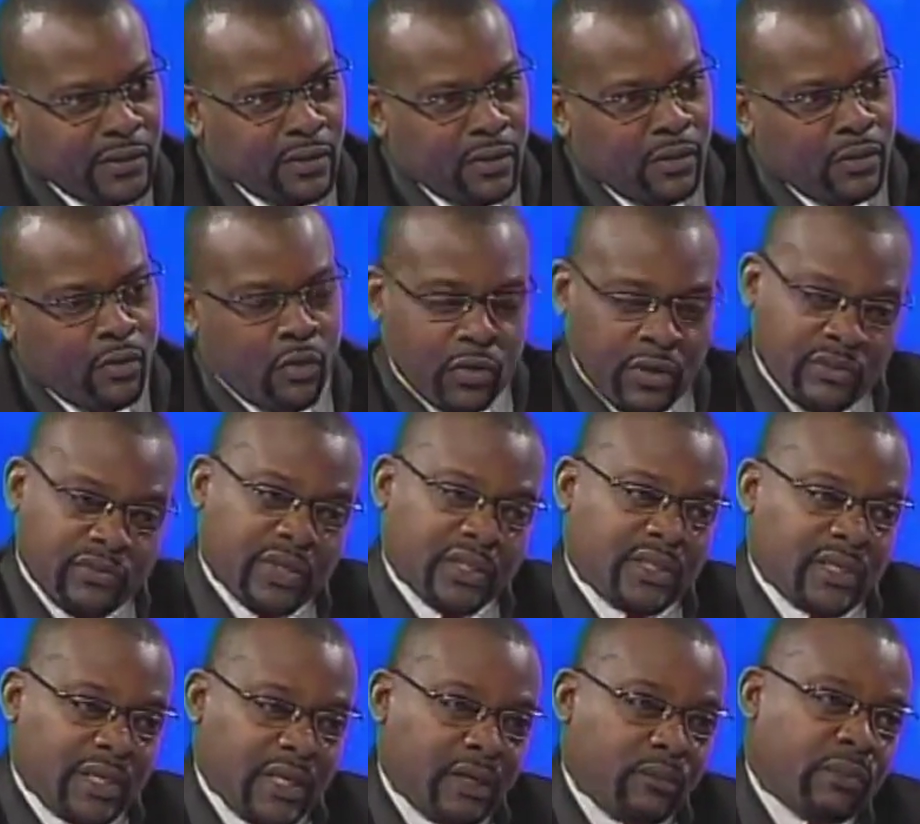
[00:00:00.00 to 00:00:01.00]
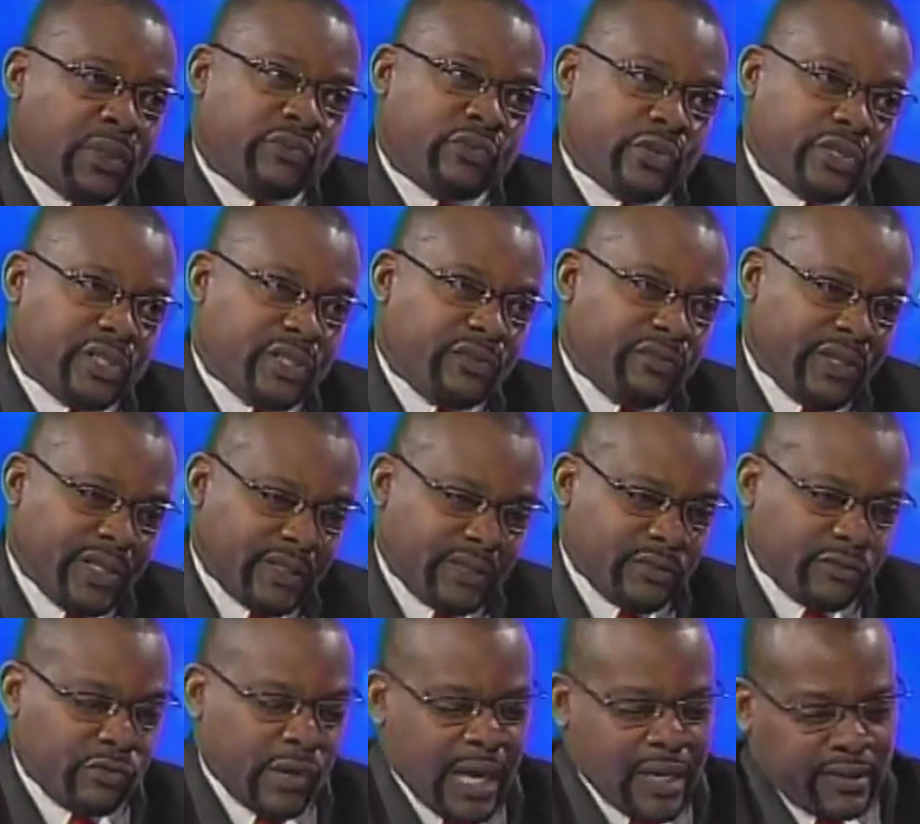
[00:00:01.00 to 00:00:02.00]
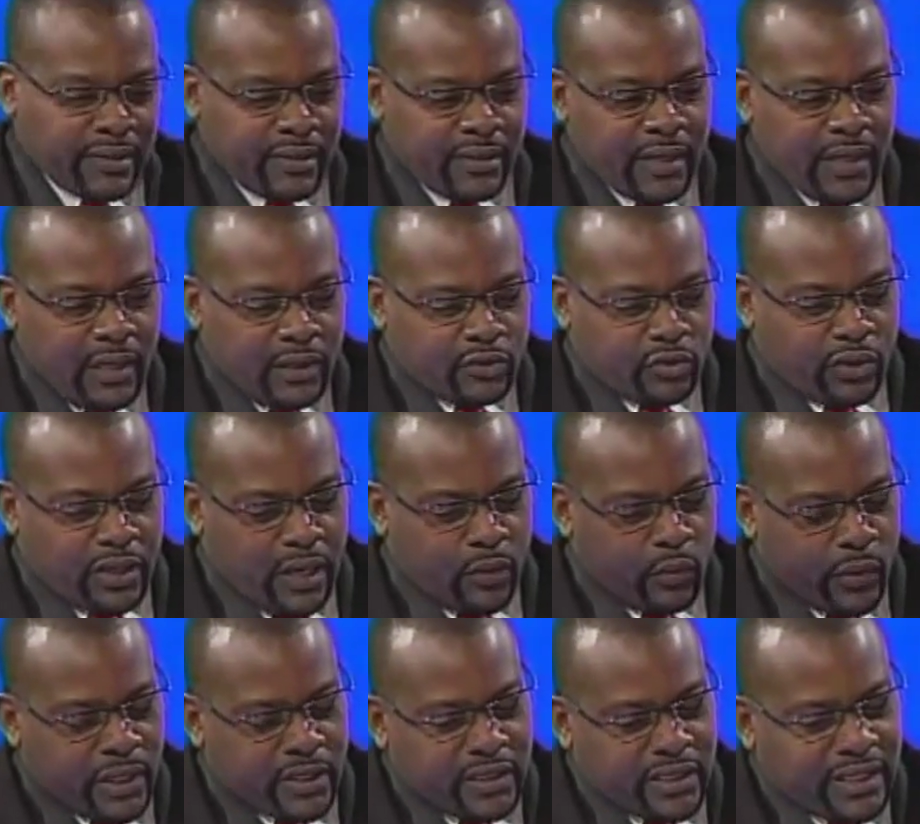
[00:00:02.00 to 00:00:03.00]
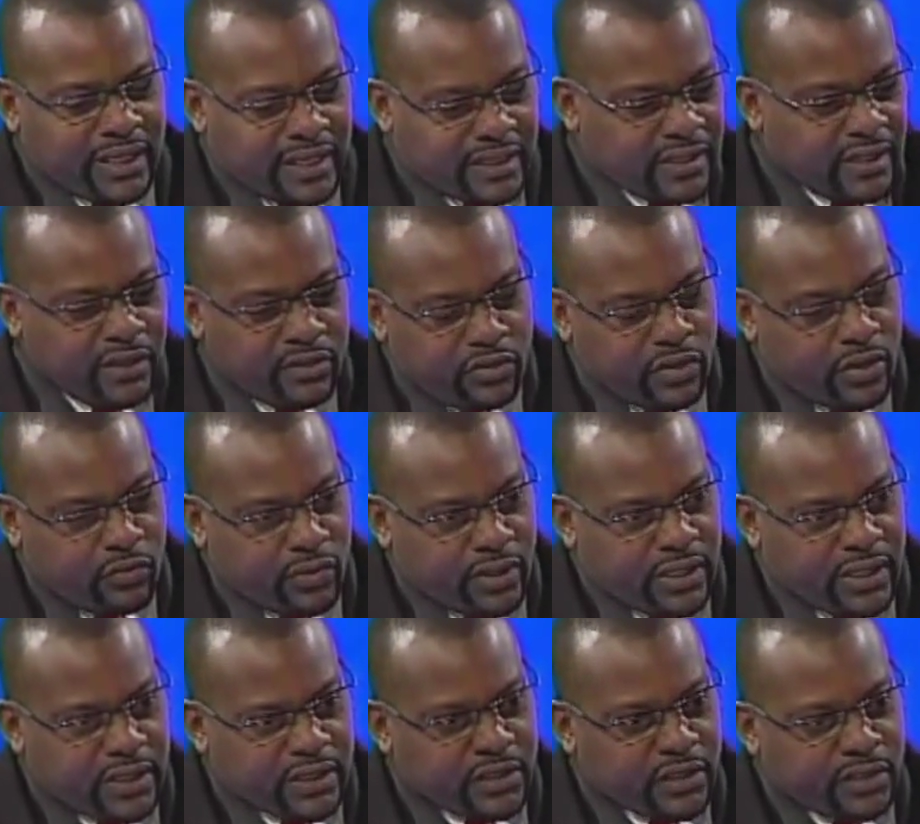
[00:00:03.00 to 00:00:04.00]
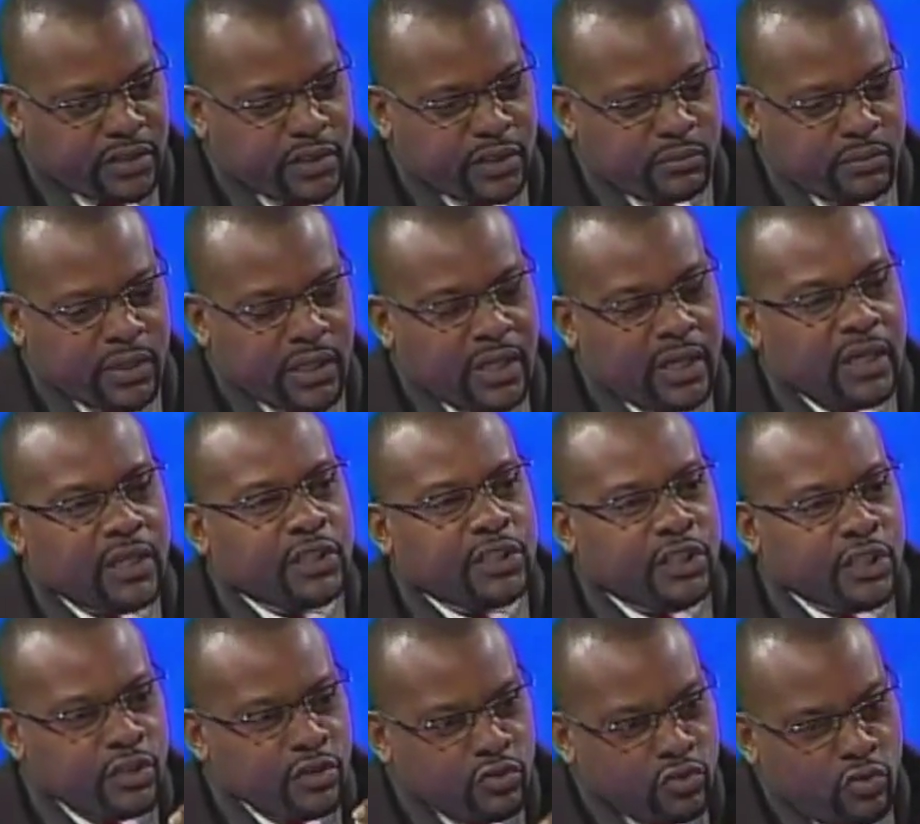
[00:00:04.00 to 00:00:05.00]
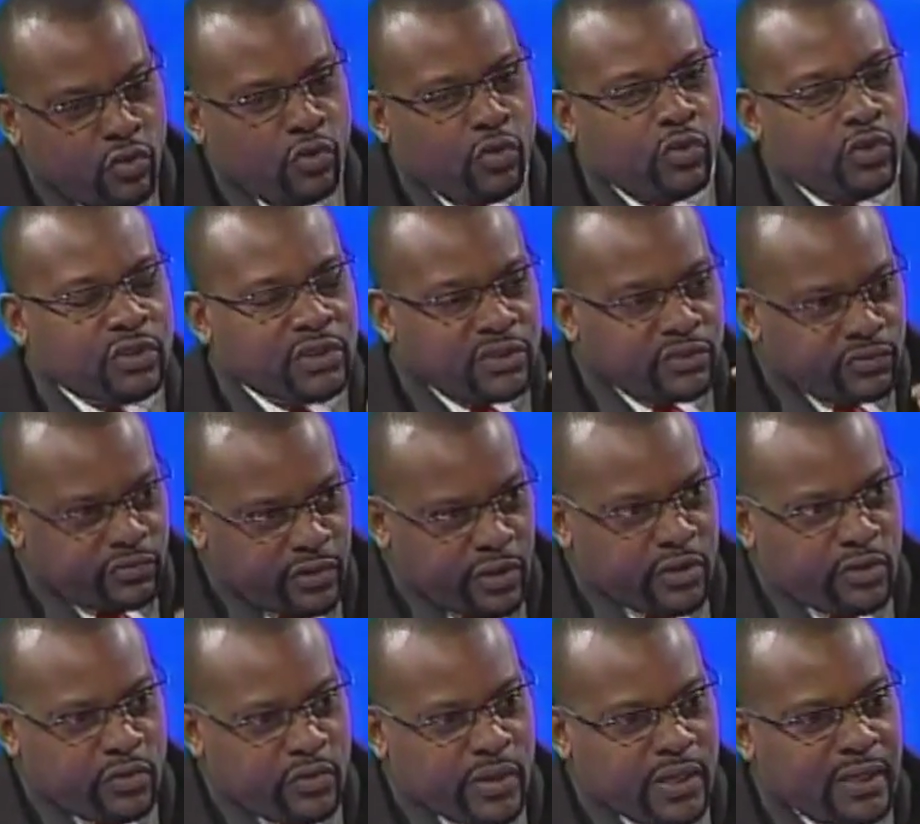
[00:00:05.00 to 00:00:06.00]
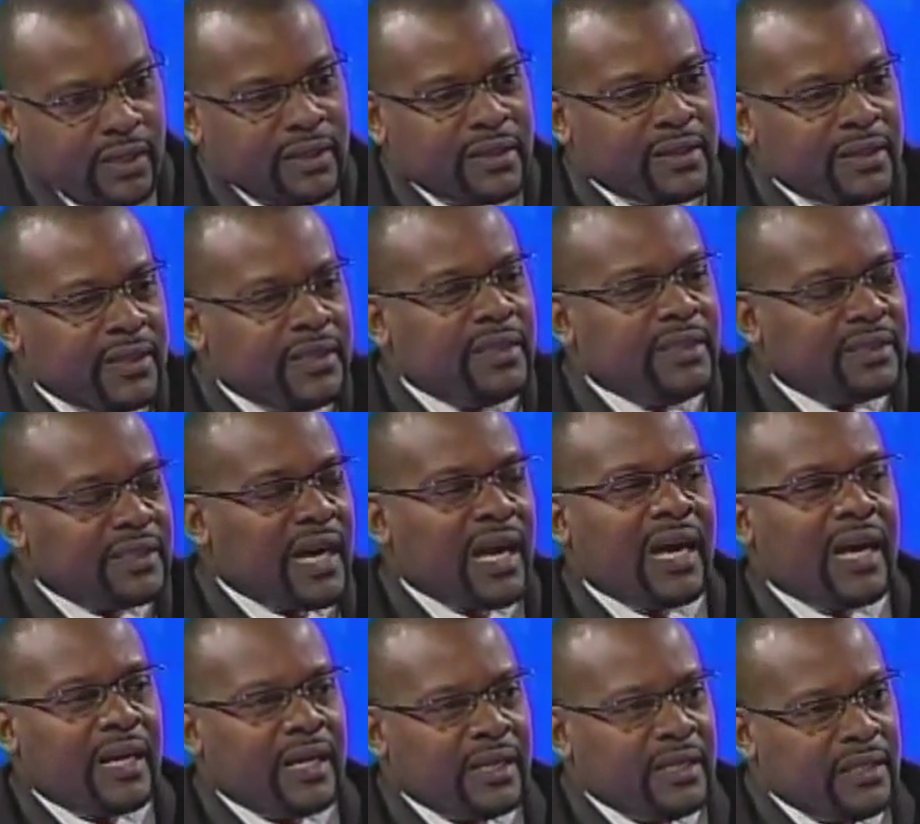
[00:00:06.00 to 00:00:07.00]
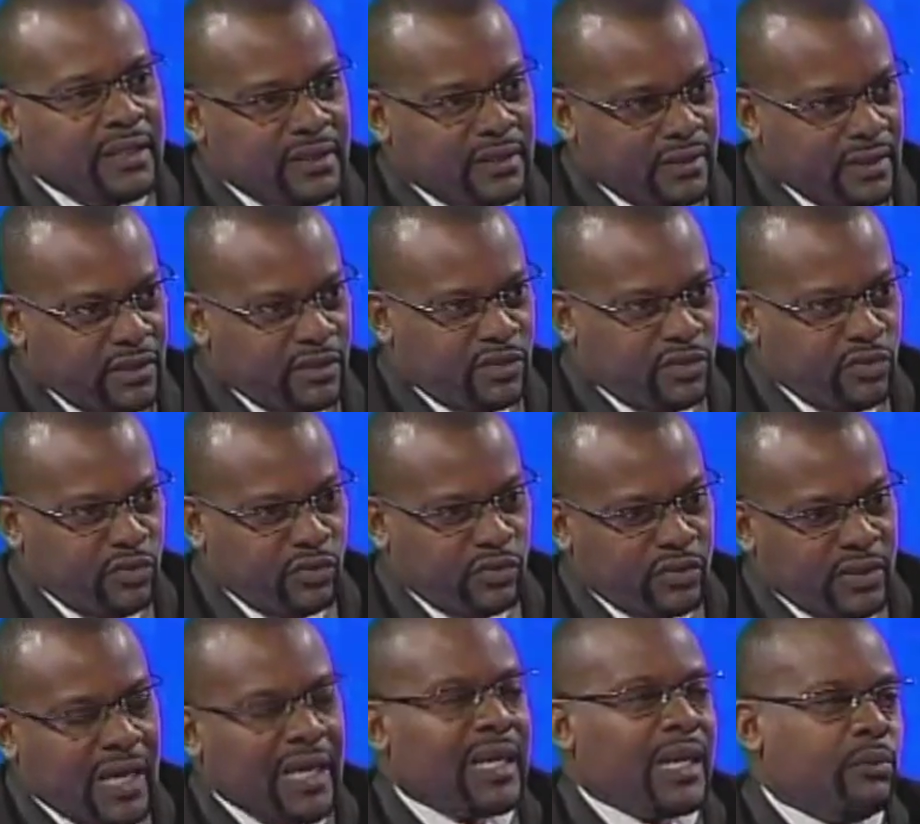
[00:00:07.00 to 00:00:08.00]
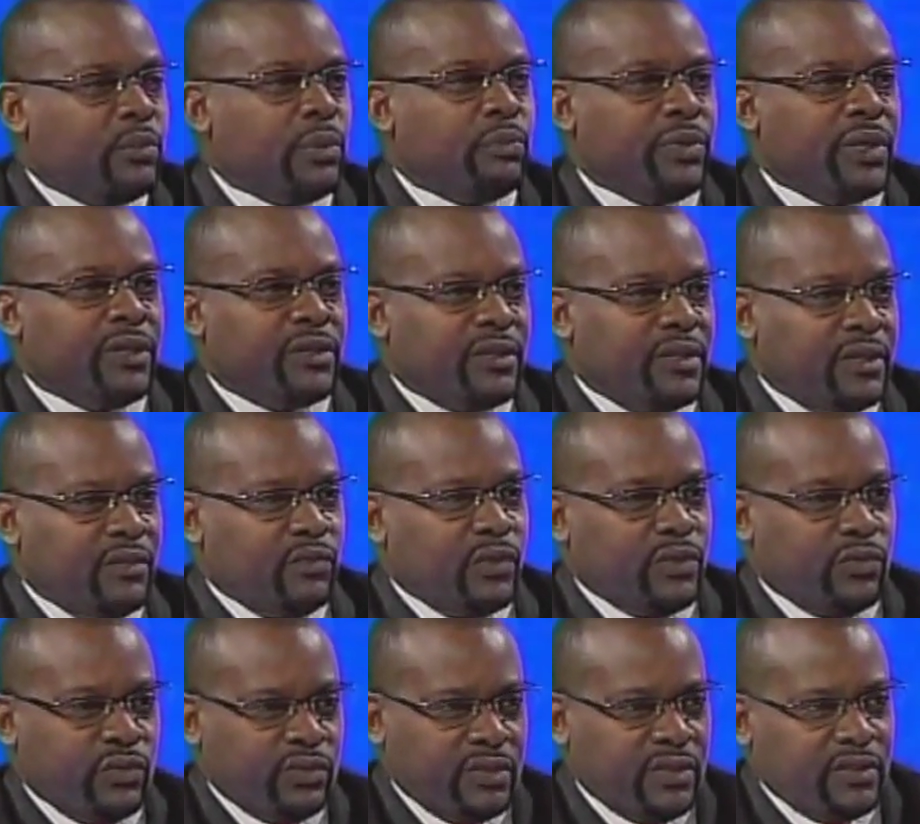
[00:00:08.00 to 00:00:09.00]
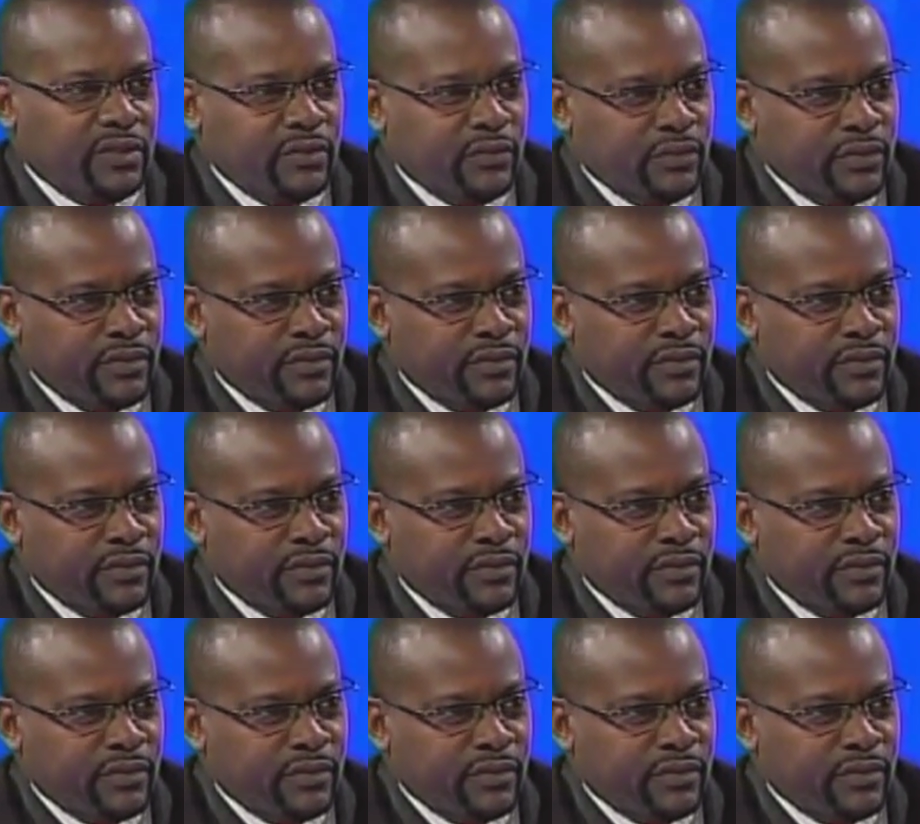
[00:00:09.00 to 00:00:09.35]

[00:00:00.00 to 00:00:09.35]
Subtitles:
Or investigate before she invests, rather. So that when she gets into a relationship, she knows very well these are his issues and I'm prepared to live with those issues.